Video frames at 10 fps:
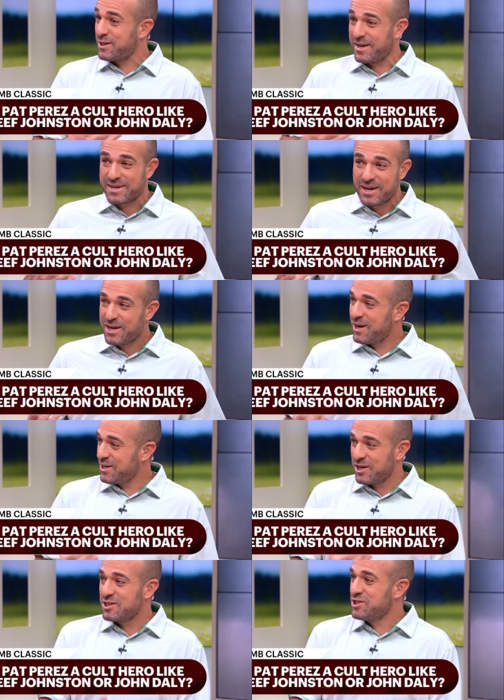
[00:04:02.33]
like
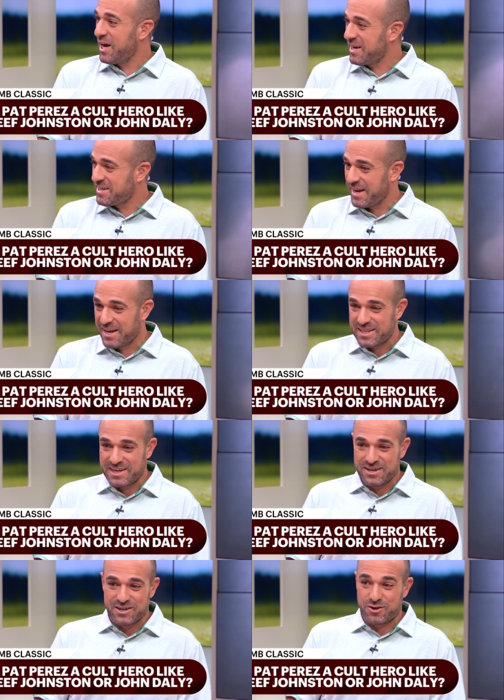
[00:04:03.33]
a John
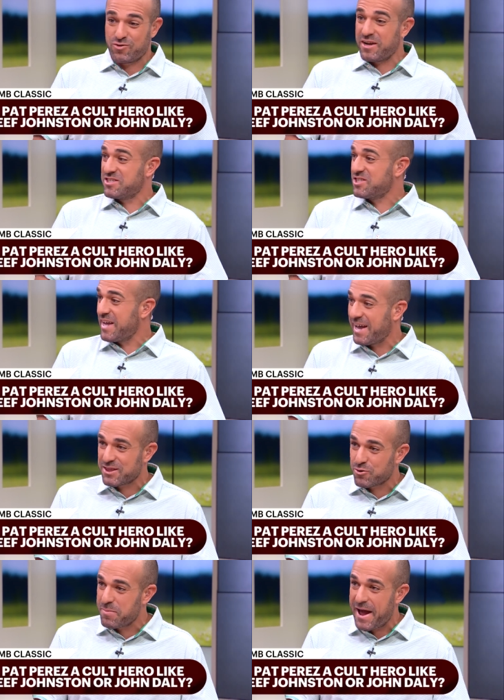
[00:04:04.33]
Daly, a Craig
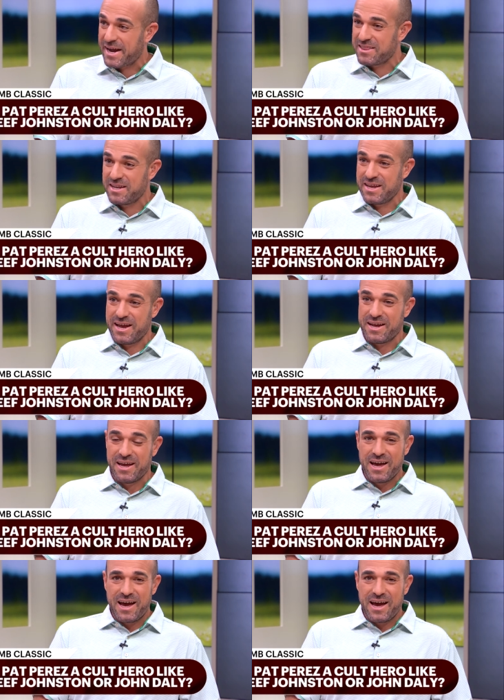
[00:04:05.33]
Stadler back in the day.